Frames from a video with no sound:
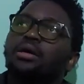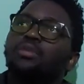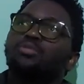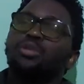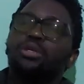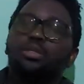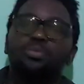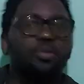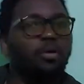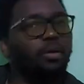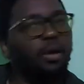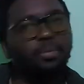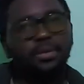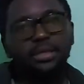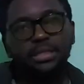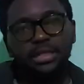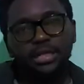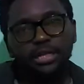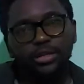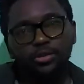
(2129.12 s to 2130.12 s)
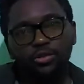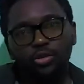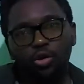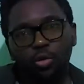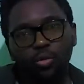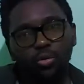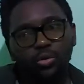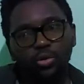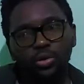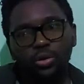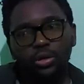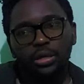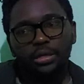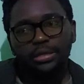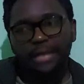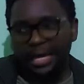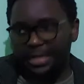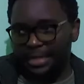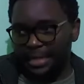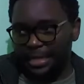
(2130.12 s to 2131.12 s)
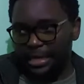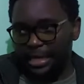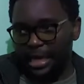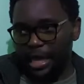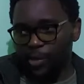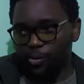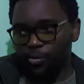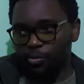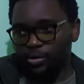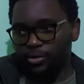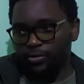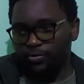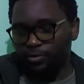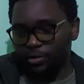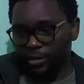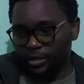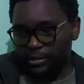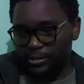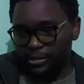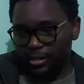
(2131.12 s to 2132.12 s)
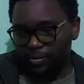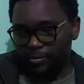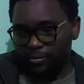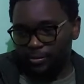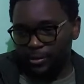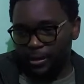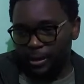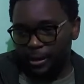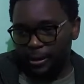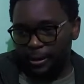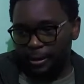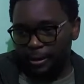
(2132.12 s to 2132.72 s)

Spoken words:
we probably didn't know that they came with. For example,